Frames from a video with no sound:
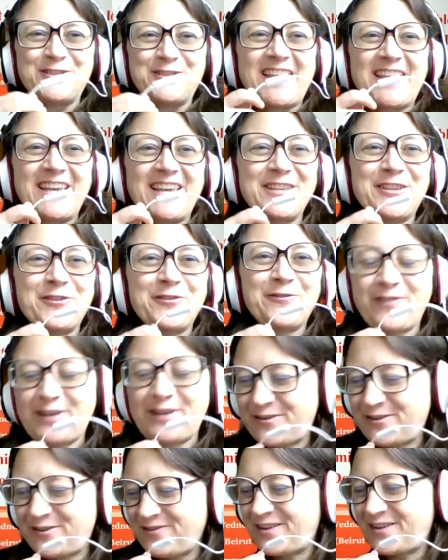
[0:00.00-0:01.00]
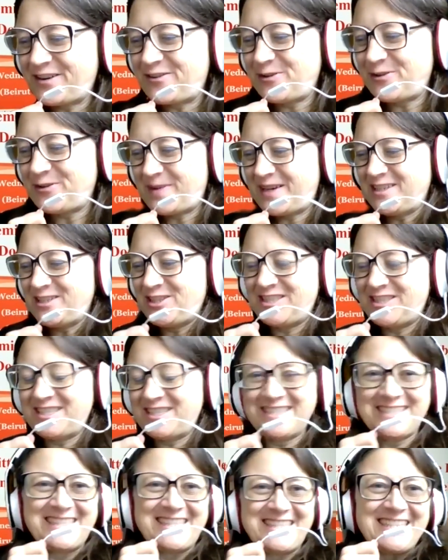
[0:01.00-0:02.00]
Thank you very, very much,
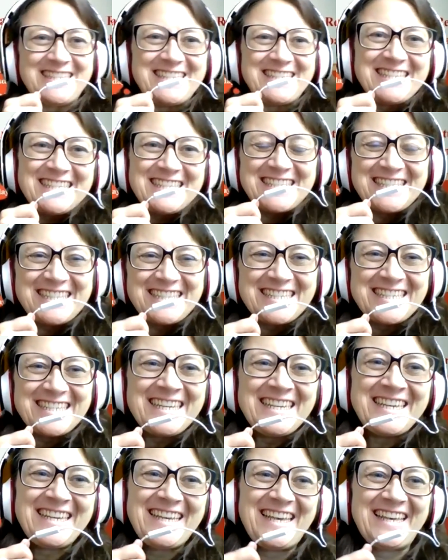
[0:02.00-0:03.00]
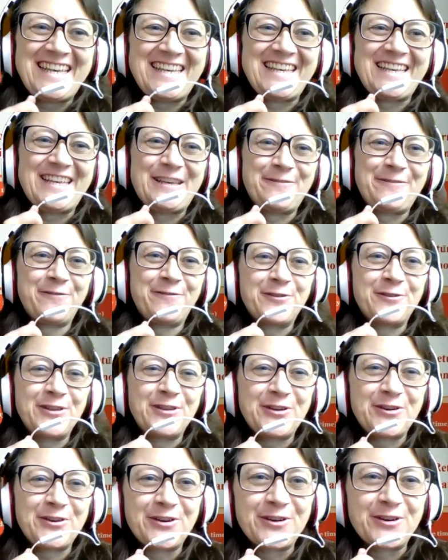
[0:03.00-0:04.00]
Tigist, for
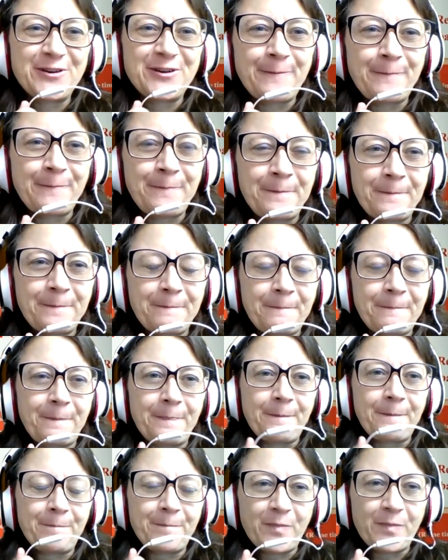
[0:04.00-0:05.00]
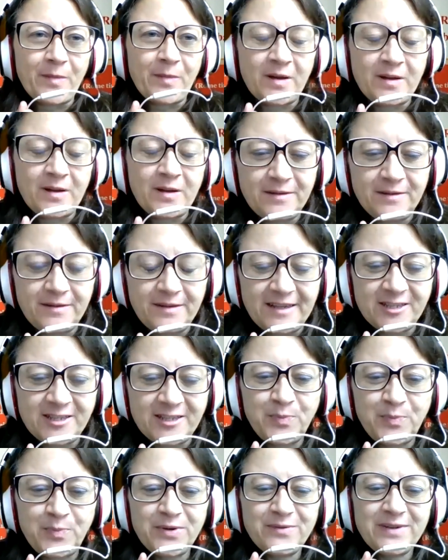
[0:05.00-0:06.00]
your
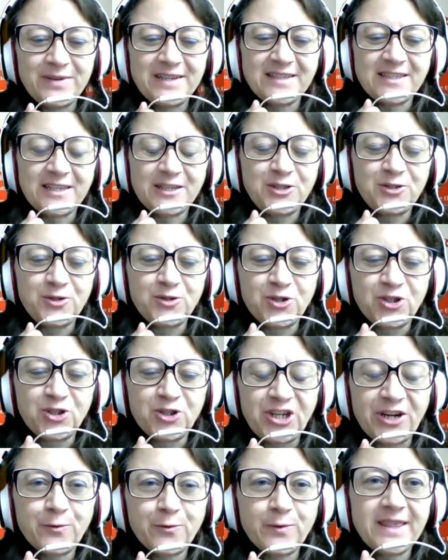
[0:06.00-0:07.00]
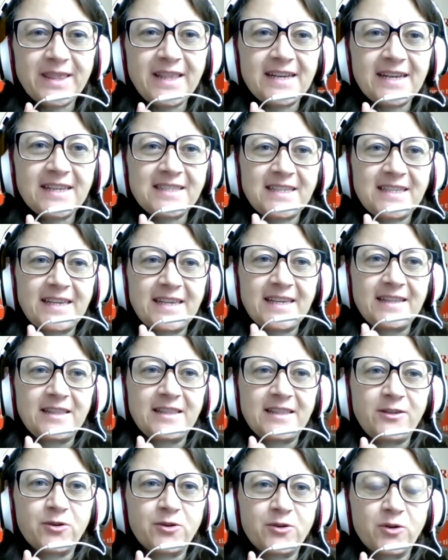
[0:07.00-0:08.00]
experience that you share with us and
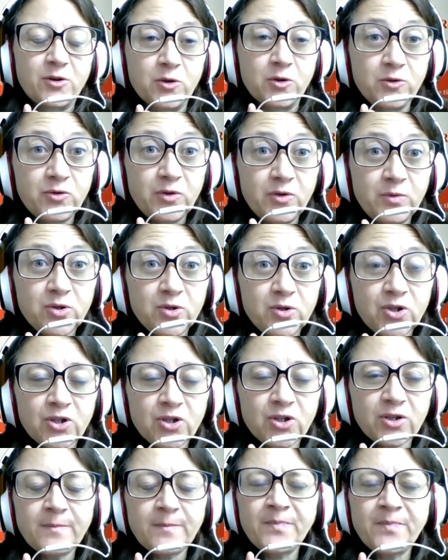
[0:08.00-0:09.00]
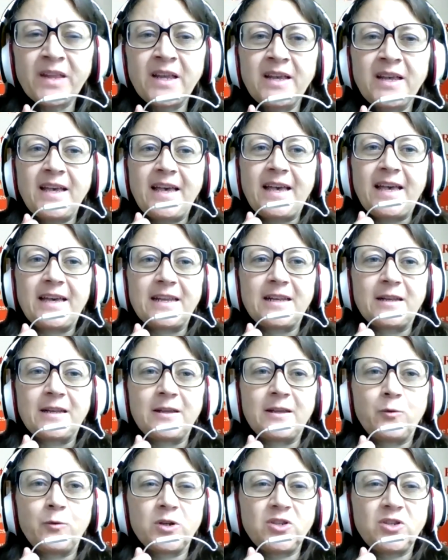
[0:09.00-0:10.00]
your contribution.
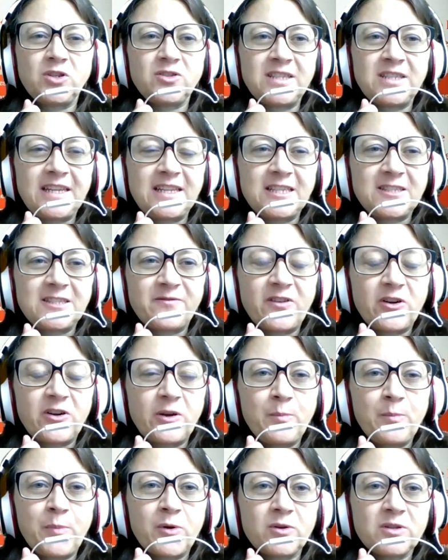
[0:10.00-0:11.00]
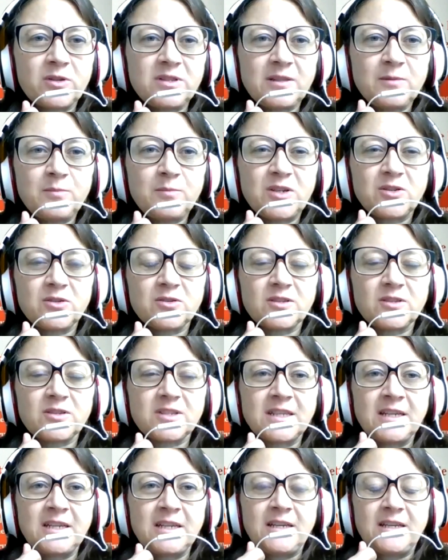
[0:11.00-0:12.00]
And what you said is very important,
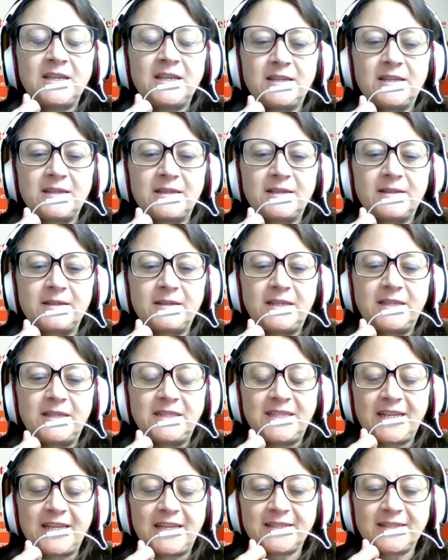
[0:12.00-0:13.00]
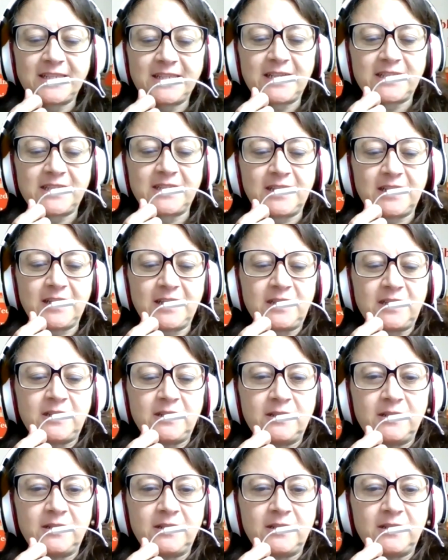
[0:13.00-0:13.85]
because it tells us that